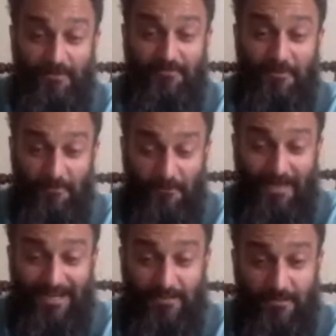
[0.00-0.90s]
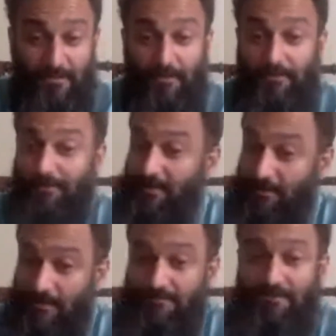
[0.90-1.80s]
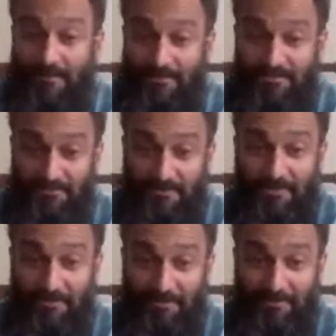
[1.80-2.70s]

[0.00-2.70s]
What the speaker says: If you're white, you get a lot of advantage over here.